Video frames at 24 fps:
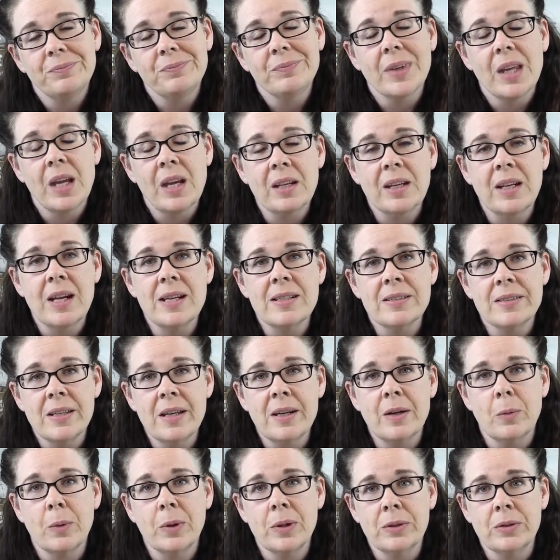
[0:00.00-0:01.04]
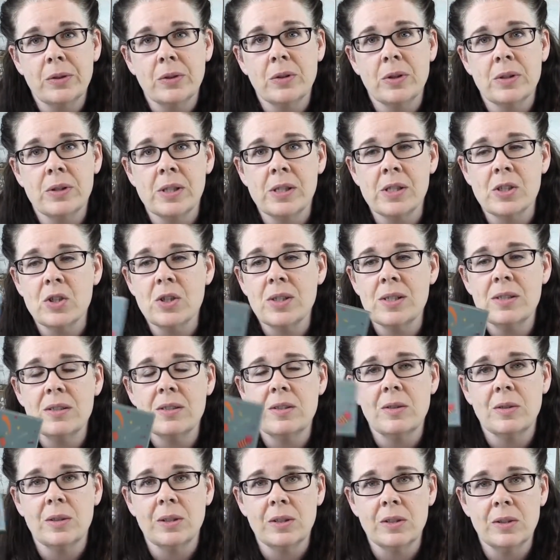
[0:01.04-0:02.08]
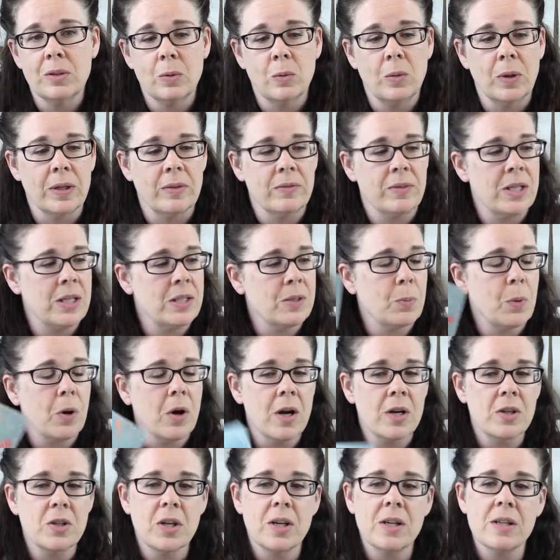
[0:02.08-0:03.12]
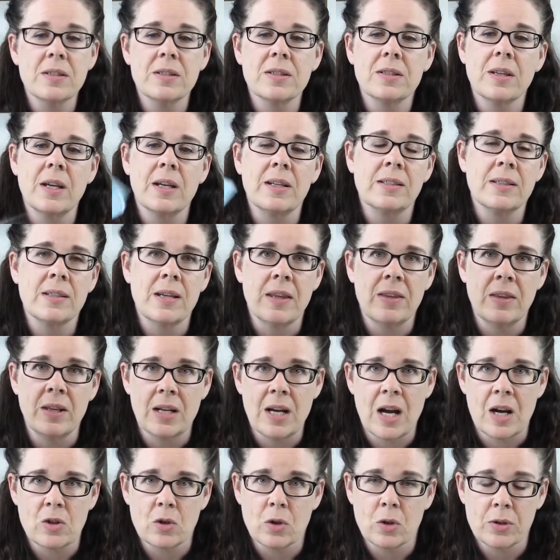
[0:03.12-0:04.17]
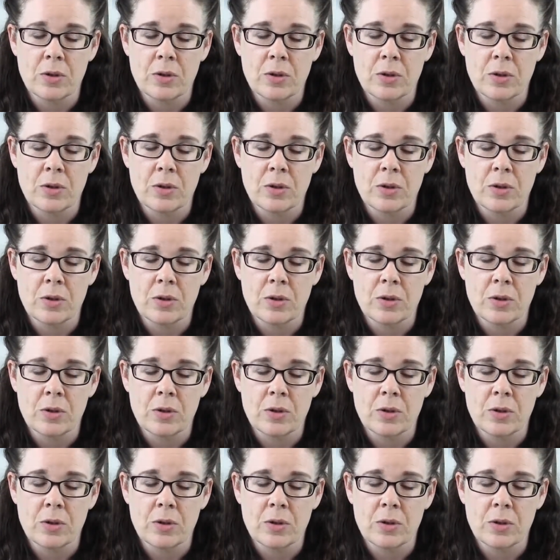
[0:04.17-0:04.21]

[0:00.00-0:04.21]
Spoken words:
in case they don't want to do the dishes, you can do one of these projects. Like I said, the natural